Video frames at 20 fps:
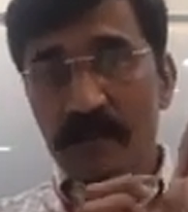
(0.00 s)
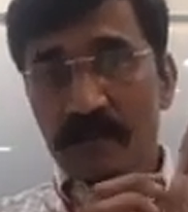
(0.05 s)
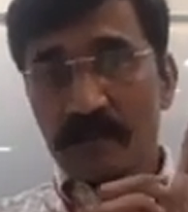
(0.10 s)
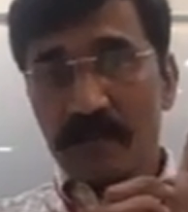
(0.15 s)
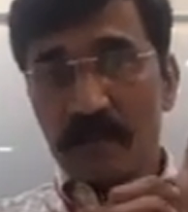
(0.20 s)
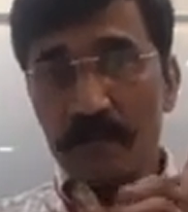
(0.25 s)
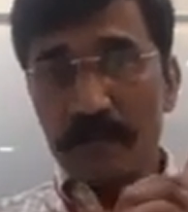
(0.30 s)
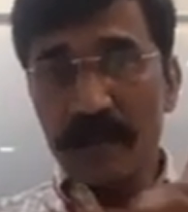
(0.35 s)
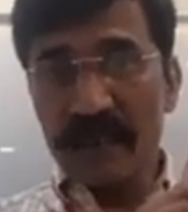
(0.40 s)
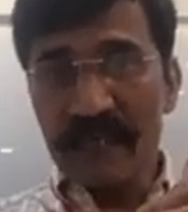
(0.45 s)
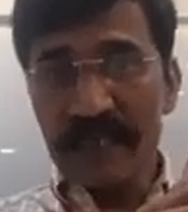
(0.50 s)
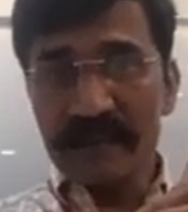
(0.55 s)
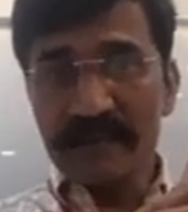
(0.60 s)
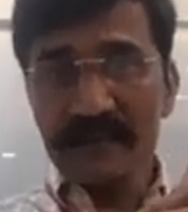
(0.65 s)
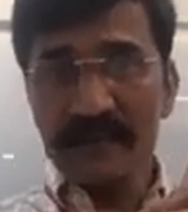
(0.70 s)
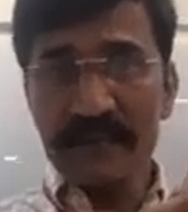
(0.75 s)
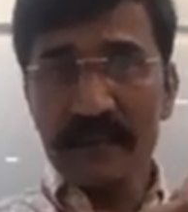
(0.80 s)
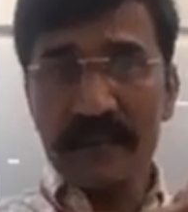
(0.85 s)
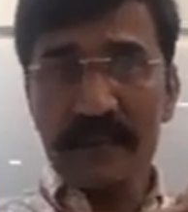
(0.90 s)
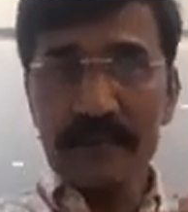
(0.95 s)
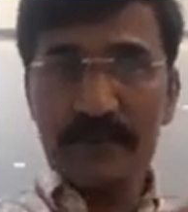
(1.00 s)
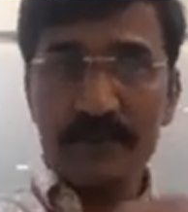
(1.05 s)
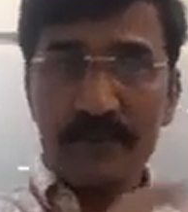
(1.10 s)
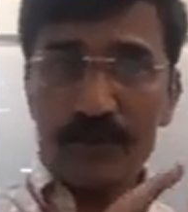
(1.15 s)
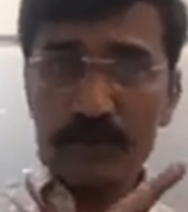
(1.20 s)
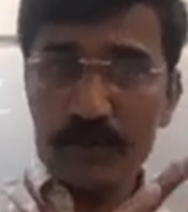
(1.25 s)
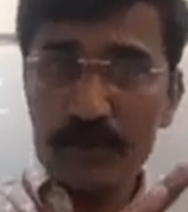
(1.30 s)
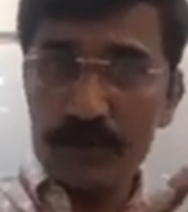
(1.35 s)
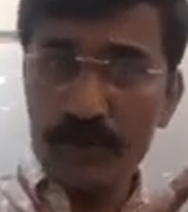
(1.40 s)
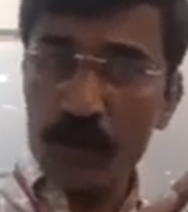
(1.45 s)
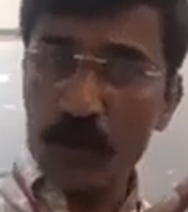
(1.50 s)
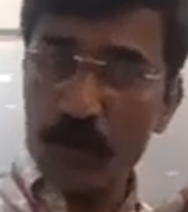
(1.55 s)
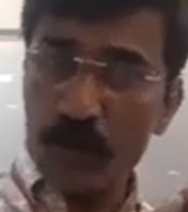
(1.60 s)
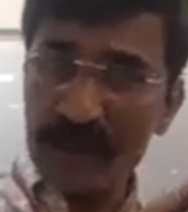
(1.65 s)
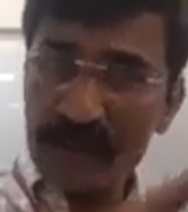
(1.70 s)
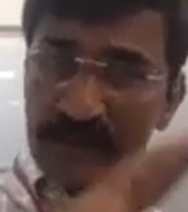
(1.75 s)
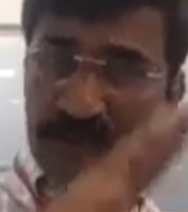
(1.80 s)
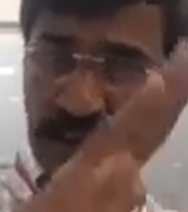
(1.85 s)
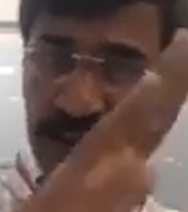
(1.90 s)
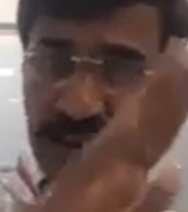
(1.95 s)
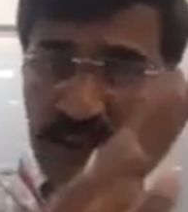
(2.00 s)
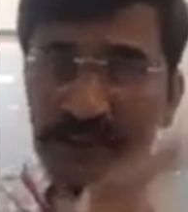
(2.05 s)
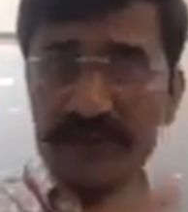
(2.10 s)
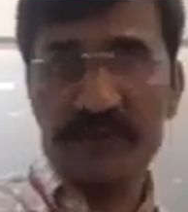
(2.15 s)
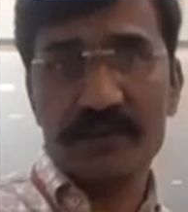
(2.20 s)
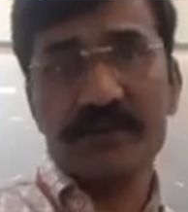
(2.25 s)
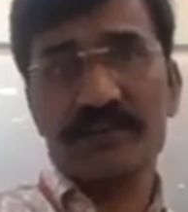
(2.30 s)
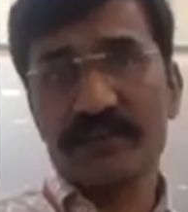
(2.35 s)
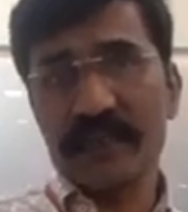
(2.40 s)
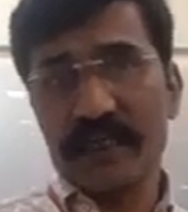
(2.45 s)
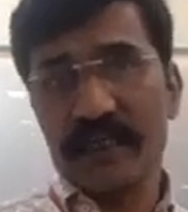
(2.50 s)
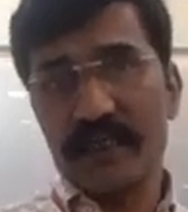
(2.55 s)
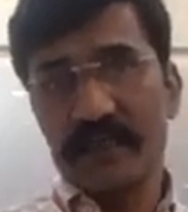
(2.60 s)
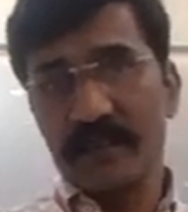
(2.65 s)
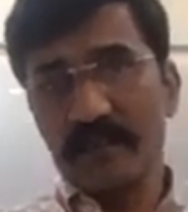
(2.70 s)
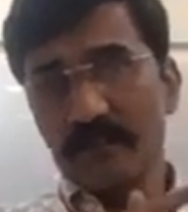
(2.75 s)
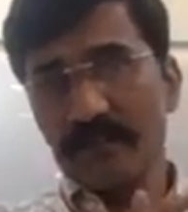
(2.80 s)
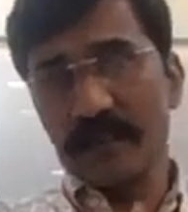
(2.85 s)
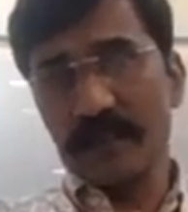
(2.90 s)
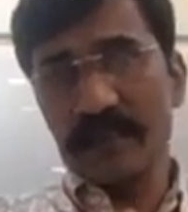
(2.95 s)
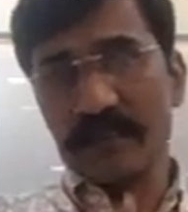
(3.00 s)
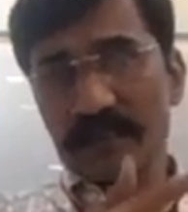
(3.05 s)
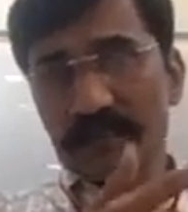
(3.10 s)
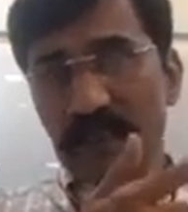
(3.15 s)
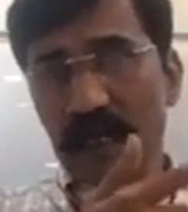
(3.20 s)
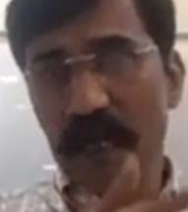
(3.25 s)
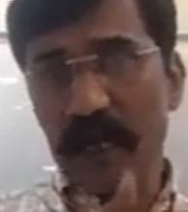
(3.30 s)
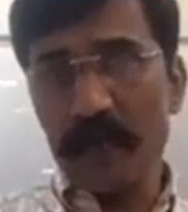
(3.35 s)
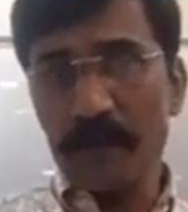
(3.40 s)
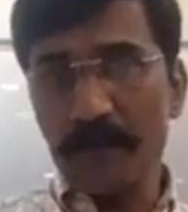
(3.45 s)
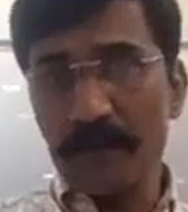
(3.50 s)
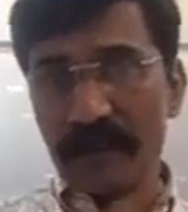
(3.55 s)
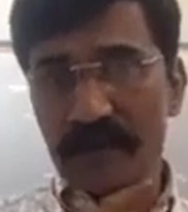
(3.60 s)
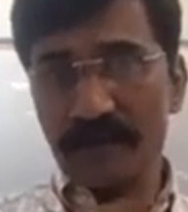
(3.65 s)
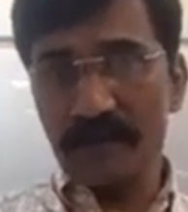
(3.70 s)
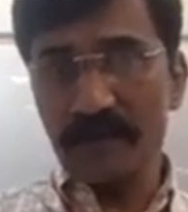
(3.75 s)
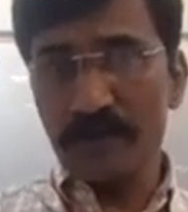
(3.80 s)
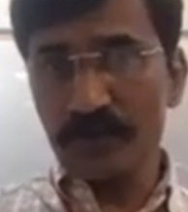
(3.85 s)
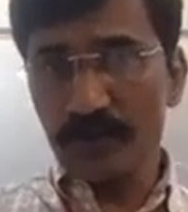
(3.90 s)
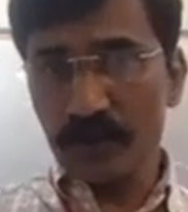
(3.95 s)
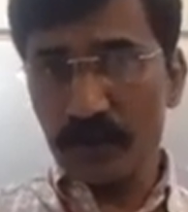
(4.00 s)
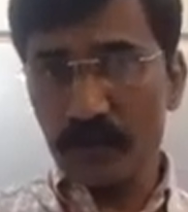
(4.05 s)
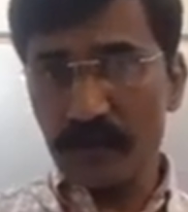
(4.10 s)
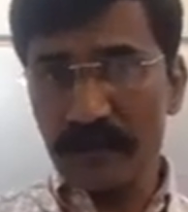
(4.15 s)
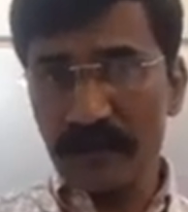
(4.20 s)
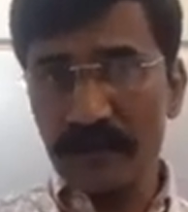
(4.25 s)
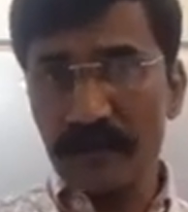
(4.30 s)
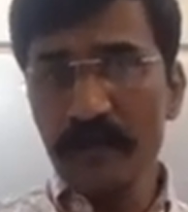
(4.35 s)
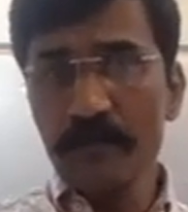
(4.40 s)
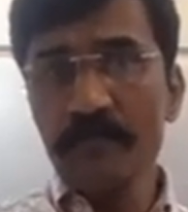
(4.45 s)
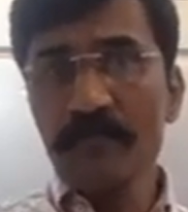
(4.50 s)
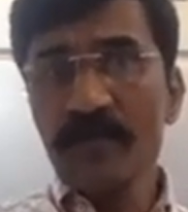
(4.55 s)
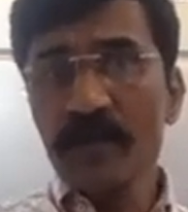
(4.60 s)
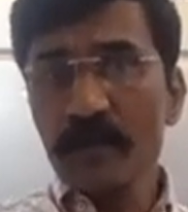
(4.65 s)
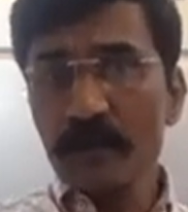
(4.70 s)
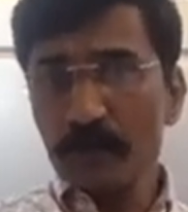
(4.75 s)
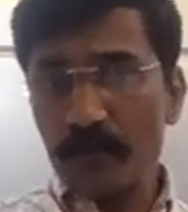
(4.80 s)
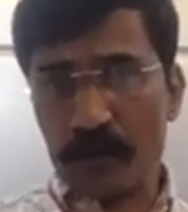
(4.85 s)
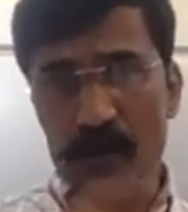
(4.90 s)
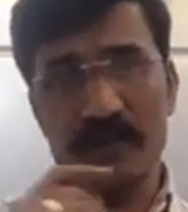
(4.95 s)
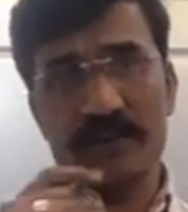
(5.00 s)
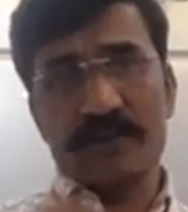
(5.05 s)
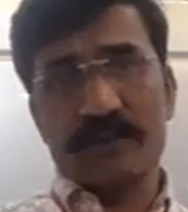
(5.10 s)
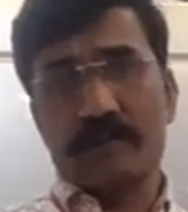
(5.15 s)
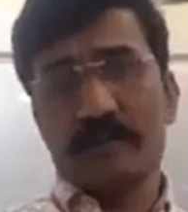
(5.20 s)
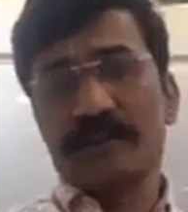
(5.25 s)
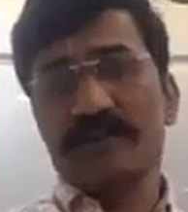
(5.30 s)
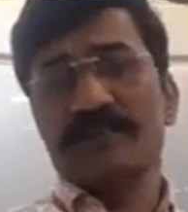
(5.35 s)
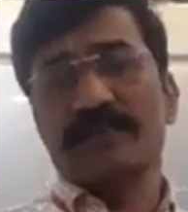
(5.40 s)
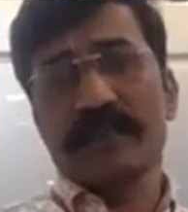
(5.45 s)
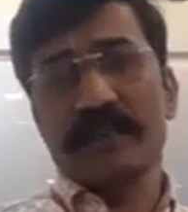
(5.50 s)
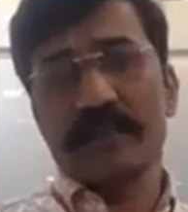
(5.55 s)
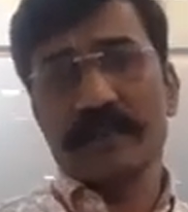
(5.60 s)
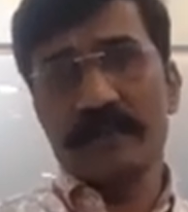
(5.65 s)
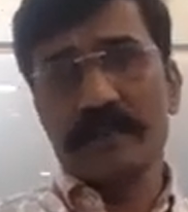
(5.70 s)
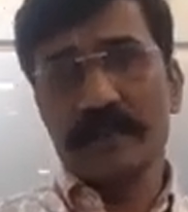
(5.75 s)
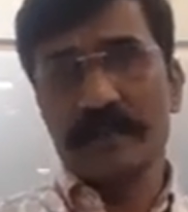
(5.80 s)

The base is toward the distal side, whereas the apex is toward the proximal side.